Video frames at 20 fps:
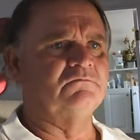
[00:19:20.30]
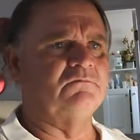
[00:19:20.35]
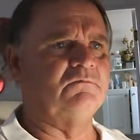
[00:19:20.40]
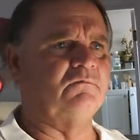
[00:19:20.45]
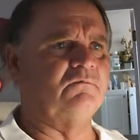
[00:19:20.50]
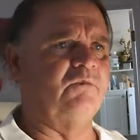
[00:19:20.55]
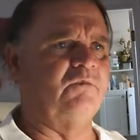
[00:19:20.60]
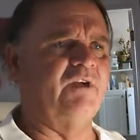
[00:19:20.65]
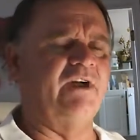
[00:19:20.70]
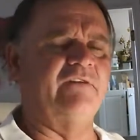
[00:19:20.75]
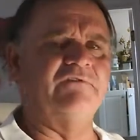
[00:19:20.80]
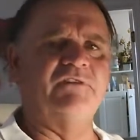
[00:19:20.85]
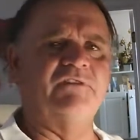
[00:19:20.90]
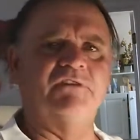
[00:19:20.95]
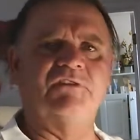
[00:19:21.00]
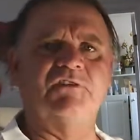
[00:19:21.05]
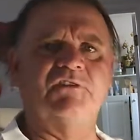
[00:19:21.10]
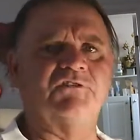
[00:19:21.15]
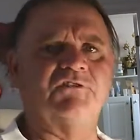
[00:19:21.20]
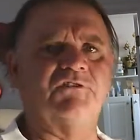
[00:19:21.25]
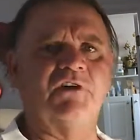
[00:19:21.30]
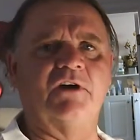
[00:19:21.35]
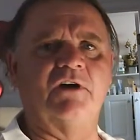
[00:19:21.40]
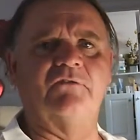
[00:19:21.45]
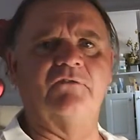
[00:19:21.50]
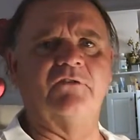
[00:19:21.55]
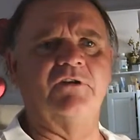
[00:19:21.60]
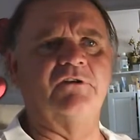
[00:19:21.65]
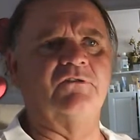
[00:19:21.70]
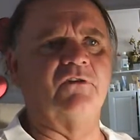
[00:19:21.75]
We have the
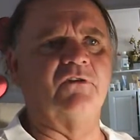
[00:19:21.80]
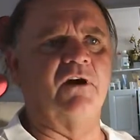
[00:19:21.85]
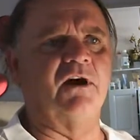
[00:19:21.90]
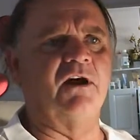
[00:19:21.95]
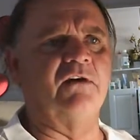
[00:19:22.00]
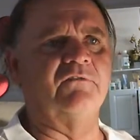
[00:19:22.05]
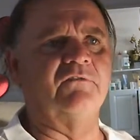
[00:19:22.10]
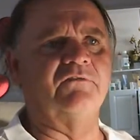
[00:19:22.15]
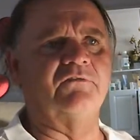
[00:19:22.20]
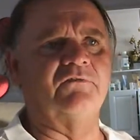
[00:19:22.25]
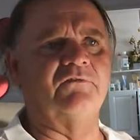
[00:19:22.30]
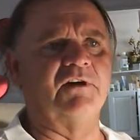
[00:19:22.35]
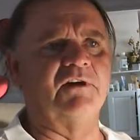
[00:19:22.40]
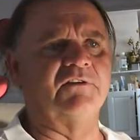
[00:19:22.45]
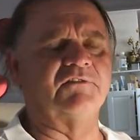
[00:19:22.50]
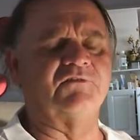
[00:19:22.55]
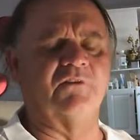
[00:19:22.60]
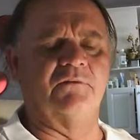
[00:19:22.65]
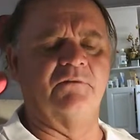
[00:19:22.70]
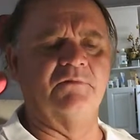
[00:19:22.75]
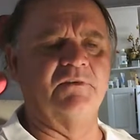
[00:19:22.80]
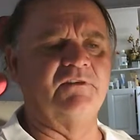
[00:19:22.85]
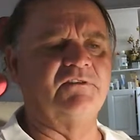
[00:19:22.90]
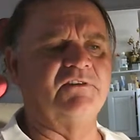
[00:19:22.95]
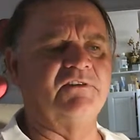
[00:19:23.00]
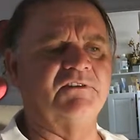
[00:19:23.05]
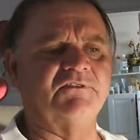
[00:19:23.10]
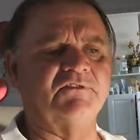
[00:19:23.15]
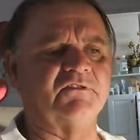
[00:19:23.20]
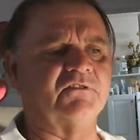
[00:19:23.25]
discovery drive that's from the
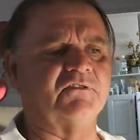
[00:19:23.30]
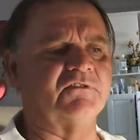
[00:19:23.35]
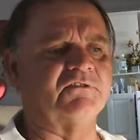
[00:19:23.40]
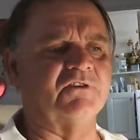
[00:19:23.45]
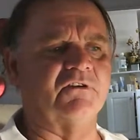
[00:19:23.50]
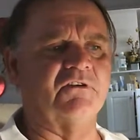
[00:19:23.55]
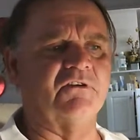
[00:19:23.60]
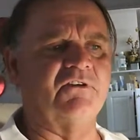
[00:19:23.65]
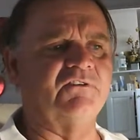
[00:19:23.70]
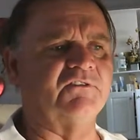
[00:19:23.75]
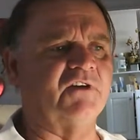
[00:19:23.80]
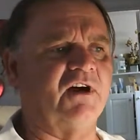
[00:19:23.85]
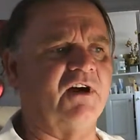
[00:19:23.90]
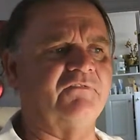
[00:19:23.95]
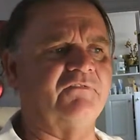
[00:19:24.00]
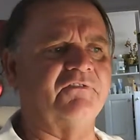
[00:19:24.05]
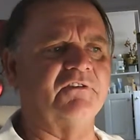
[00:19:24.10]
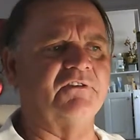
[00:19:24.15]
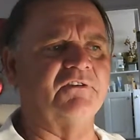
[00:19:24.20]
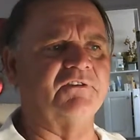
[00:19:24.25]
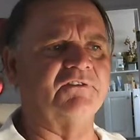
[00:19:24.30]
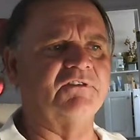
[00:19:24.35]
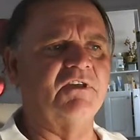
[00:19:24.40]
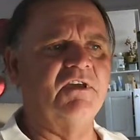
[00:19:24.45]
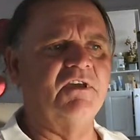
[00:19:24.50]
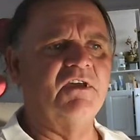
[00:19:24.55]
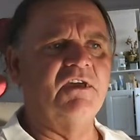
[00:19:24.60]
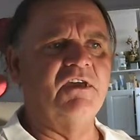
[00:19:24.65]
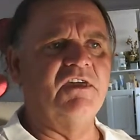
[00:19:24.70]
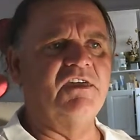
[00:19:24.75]
district attorney's office.
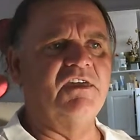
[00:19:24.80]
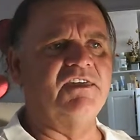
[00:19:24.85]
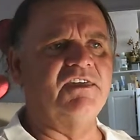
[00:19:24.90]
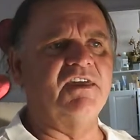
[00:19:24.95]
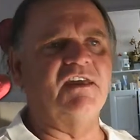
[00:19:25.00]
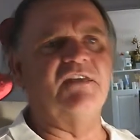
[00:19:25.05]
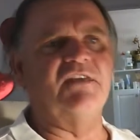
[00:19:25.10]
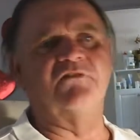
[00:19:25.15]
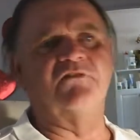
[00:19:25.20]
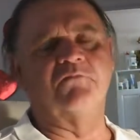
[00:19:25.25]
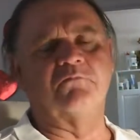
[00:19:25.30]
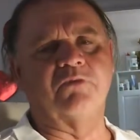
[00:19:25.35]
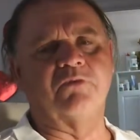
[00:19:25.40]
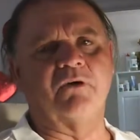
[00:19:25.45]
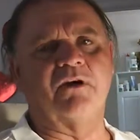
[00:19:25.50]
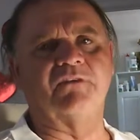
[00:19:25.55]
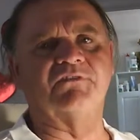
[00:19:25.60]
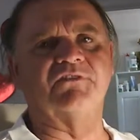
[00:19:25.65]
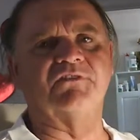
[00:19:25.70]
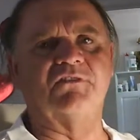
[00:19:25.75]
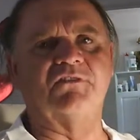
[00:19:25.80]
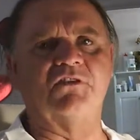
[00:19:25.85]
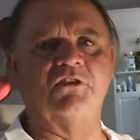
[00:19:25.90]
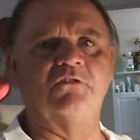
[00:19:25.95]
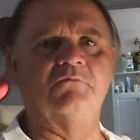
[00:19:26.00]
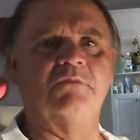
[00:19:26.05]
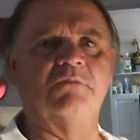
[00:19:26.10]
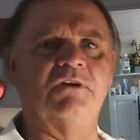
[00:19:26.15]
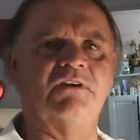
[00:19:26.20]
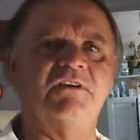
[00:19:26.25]
He can't even
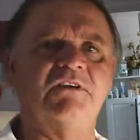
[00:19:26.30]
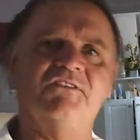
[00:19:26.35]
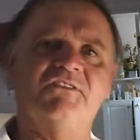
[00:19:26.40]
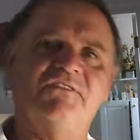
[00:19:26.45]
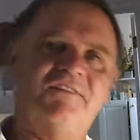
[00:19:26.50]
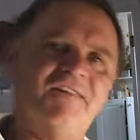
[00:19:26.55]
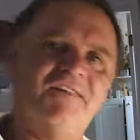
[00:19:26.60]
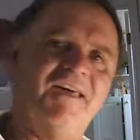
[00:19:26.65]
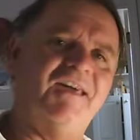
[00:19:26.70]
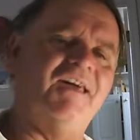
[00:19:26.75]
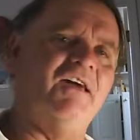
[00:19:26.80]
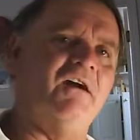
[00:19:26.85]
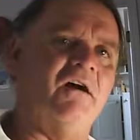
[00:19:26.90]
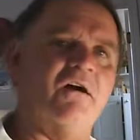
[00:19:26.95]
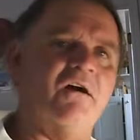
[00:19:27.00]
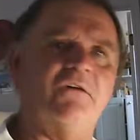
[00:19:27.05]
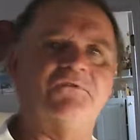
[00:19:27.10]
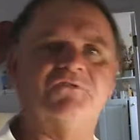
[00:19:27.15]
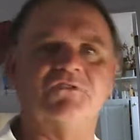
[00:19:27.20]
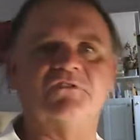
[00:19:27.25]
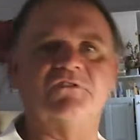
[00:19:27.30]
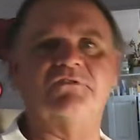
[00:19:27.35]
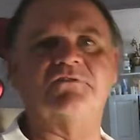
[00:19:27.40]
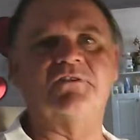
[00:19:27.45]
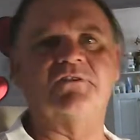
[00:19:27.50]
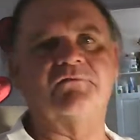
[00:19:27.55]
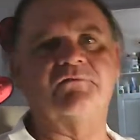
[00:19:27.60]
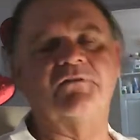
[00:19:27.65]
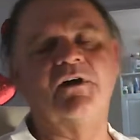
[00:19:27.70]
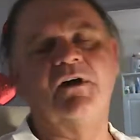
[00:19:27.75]
prosecute because they
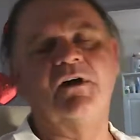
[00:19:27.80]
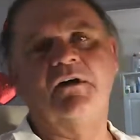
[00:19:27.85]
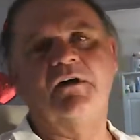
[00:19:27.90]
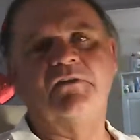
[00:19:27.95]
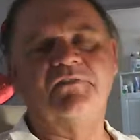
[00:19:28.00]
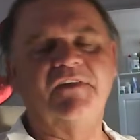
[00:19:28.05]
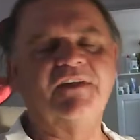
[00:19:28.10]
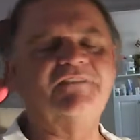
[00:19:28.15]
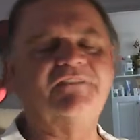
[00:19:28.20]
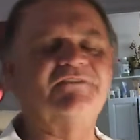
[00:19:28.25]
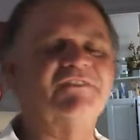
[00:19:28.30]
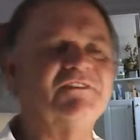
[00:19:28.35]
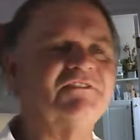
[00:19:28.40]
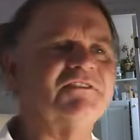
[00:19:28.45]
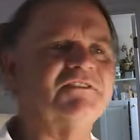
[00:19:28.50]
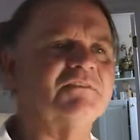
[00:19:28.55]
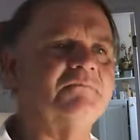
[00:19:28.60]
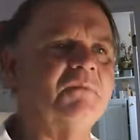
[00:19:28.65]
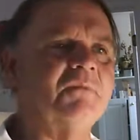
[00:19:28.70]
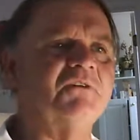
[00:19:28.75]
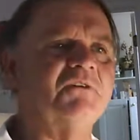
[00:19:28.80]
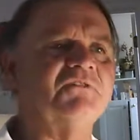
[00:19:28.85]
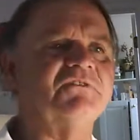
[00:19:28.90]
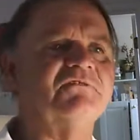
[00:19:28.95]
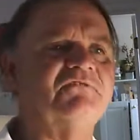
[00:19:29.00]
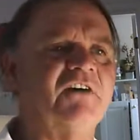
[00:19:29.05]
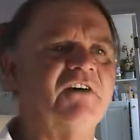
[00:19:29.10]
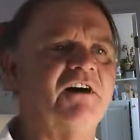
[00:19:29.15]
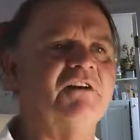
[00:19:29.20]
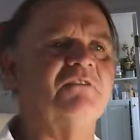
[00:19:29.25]
took the most
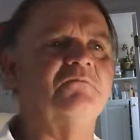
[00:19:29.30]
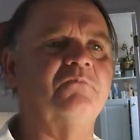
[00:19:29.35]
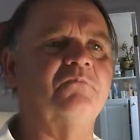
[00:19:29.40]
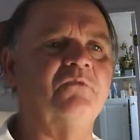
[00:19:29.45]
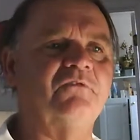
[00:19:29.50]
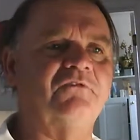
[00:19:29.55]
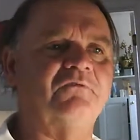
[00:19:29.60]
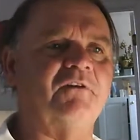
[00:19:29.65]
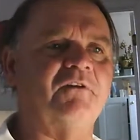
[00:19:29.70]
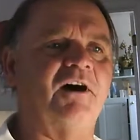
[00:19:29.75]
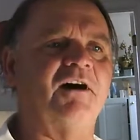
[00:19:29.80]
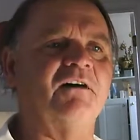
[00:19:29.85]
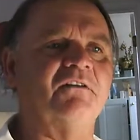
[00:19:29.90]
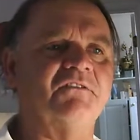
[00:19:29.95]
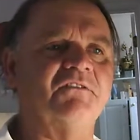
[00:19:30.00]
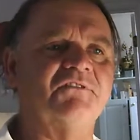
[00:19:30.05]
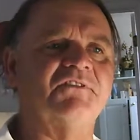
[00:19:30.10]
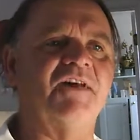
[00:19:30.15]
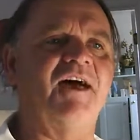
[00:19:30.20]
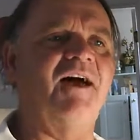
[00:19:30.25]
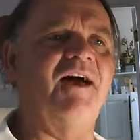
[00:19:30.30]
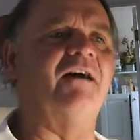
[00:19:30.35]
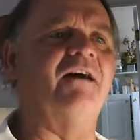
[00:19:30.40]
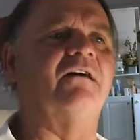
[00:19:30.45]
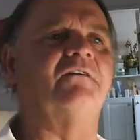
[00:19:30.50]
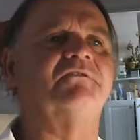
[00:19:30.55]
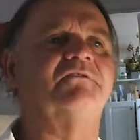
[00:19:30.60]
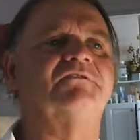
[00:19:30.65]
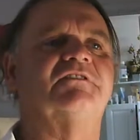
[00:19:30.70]
valuable files out.